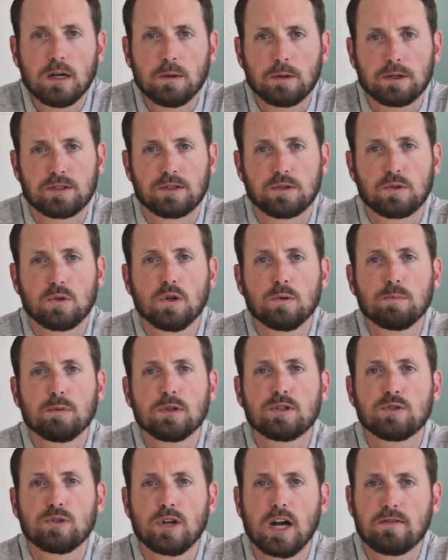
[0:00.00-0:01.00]
which is a
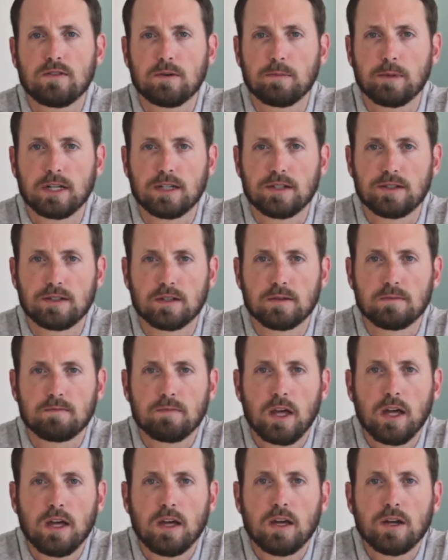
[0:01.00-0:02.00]
corporate travel manager.
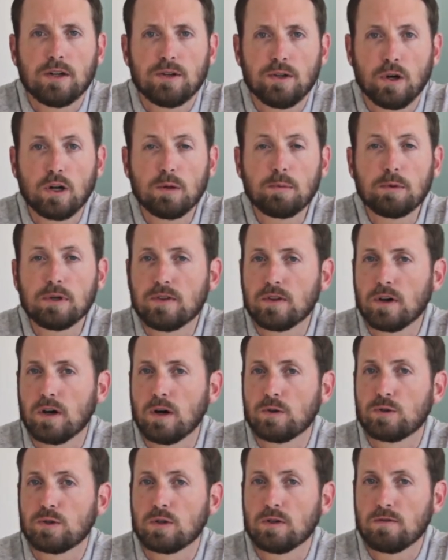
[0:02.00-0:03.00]
Notably
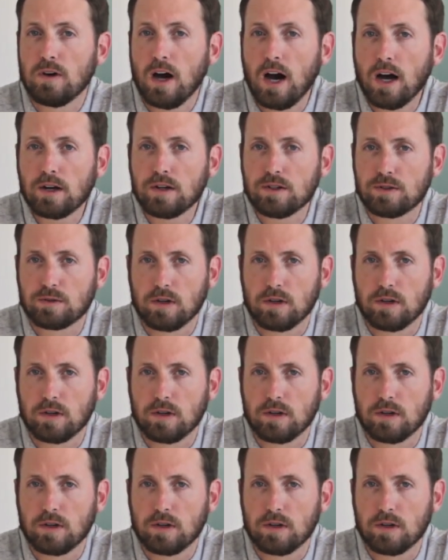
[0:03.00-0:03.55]
though, Trivago's